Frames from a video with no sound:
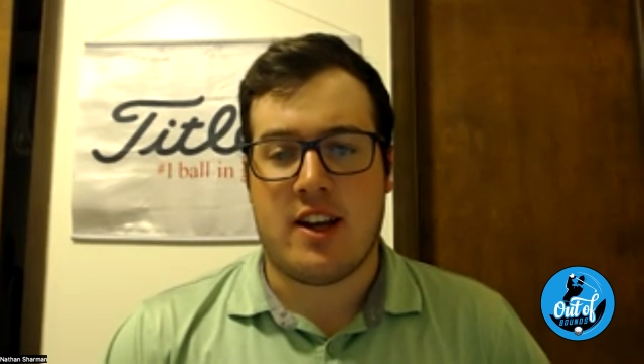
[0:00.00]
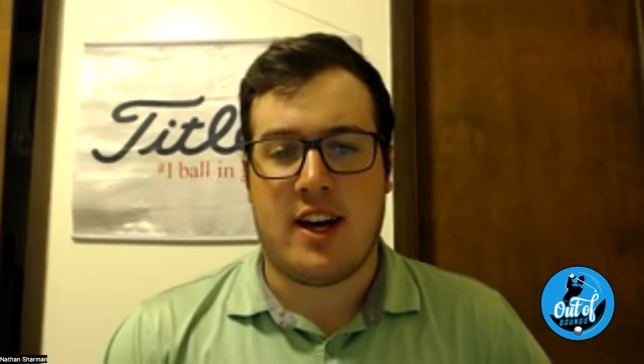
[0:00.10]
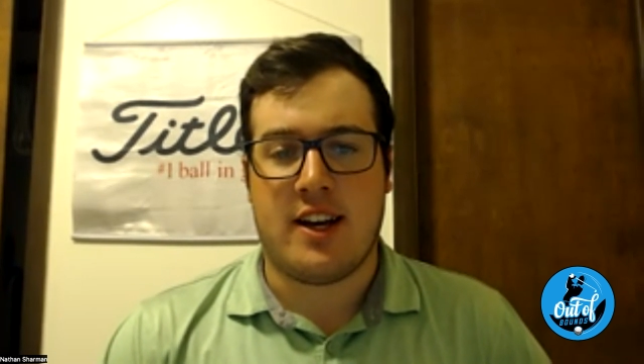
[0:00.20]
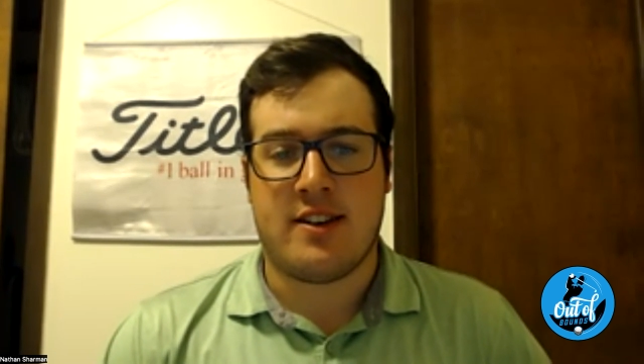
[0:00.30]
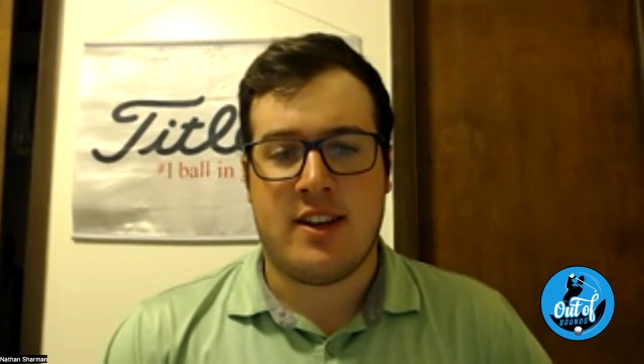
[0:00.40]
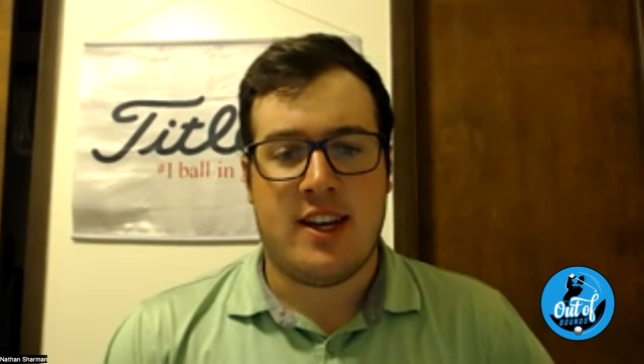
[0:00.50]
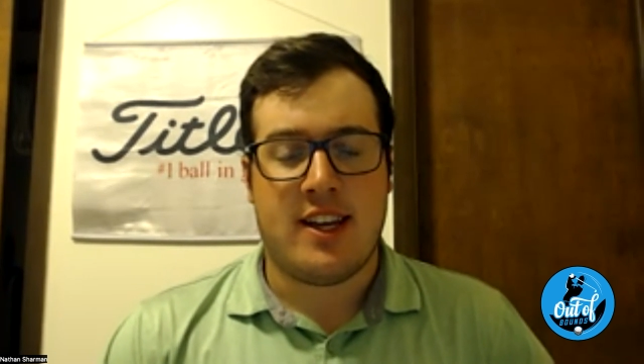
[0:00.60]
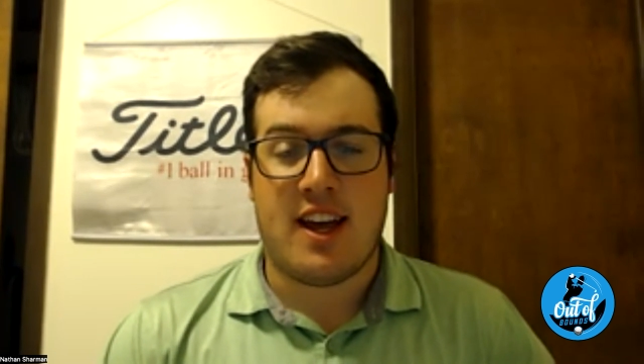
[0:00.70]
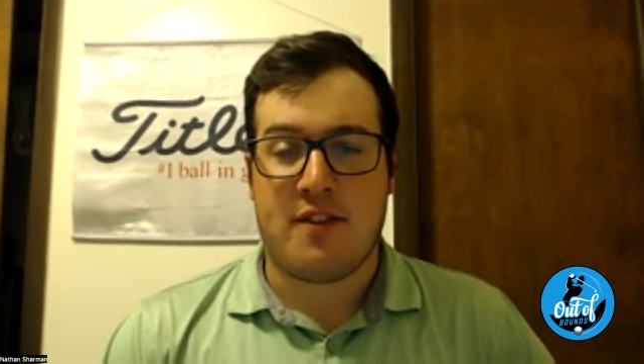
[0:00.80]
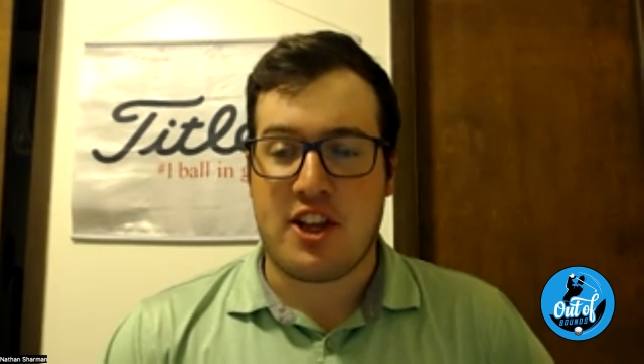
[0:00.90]

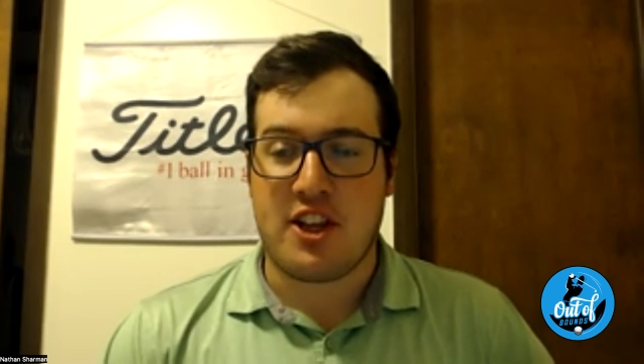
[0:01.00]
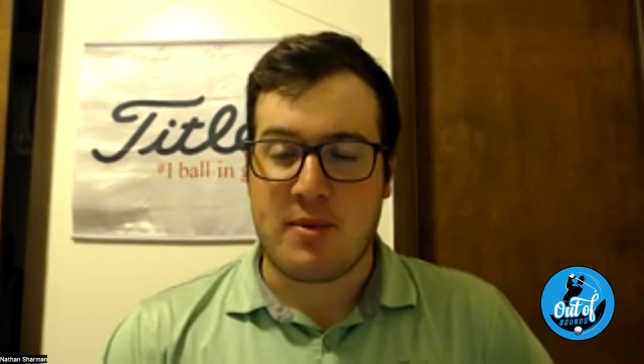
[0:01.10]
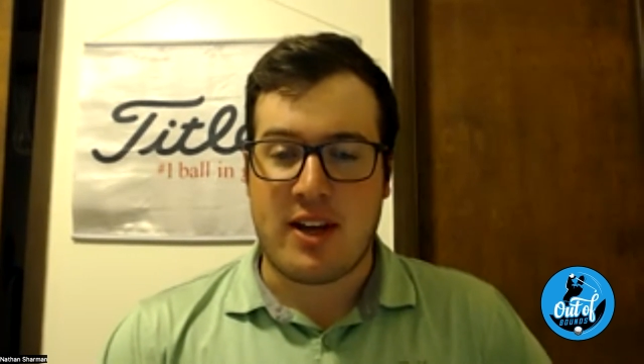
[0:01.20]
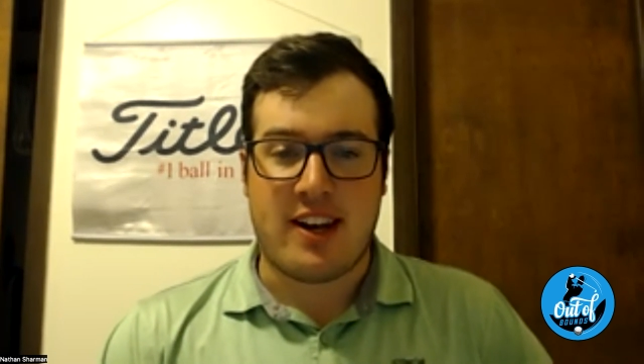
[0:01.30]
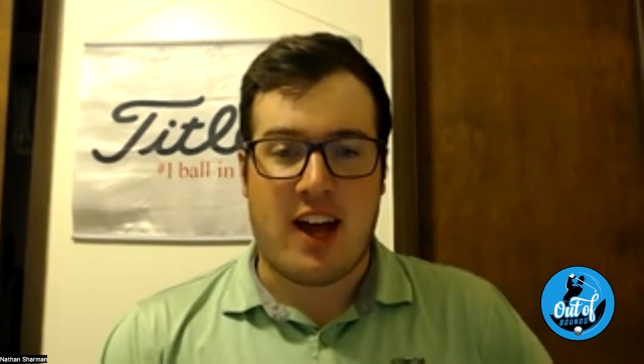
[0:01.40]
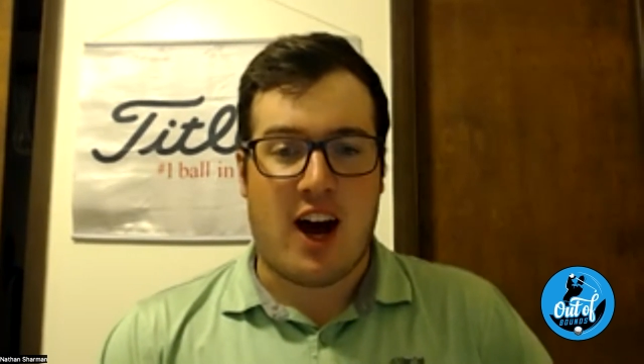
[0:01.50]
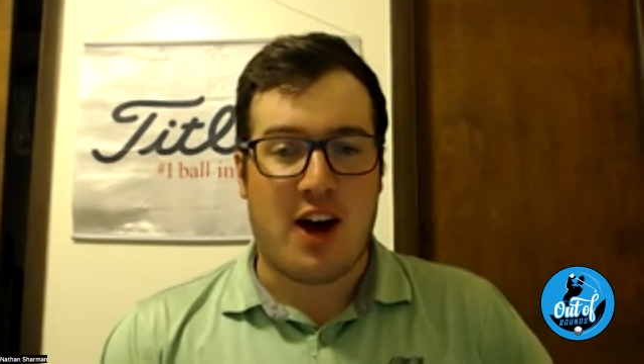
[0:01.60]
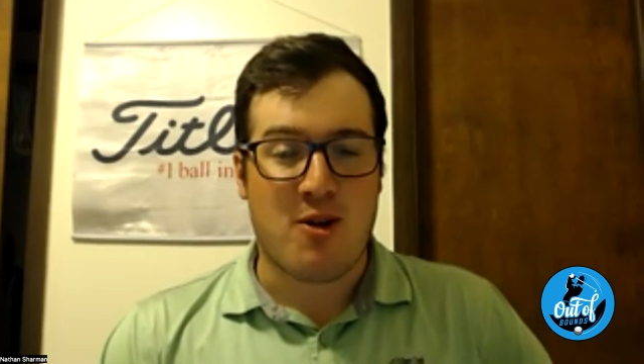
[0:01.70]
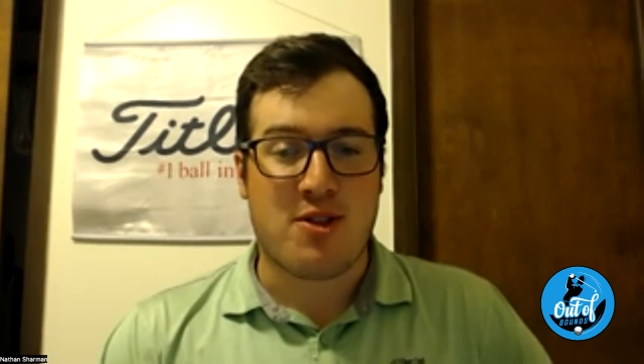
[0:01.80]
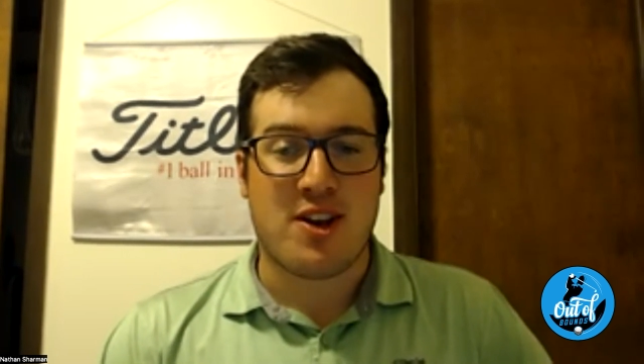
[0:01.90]
Definitely a little bit
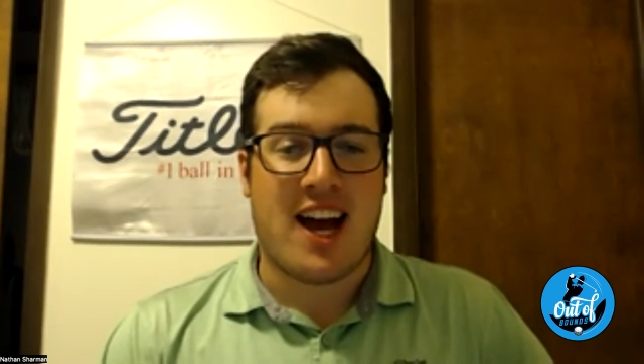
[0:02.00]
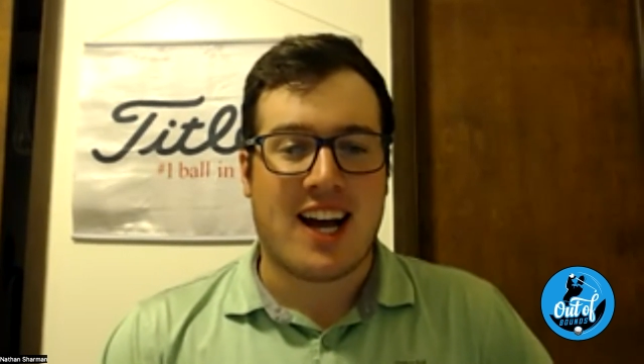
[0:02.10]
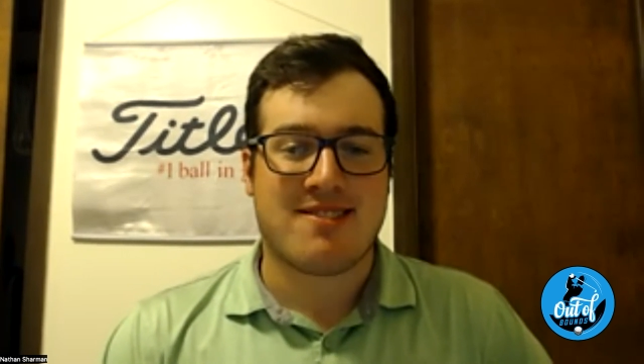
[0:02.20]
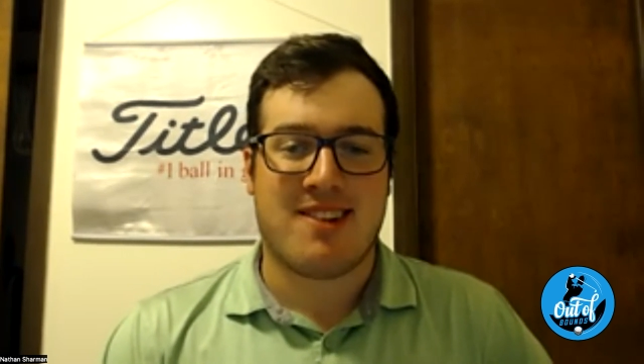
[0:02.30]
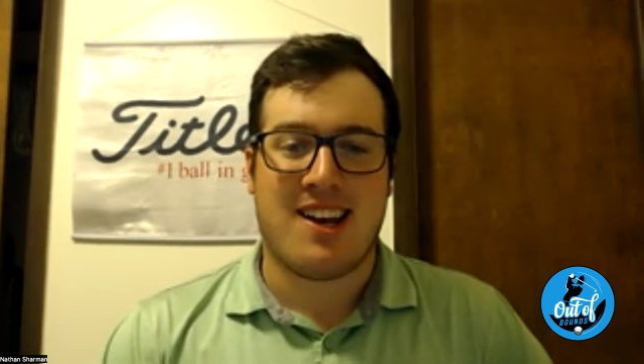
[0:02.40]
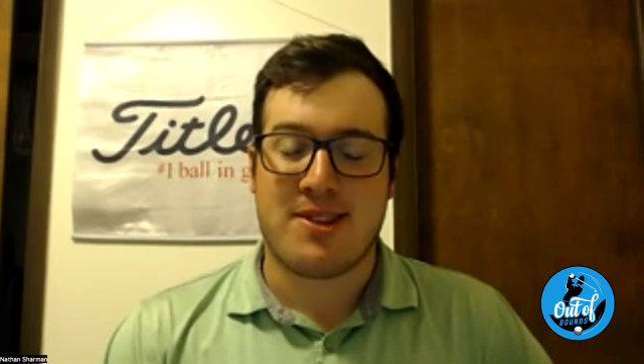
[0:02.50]
unorthodox, right?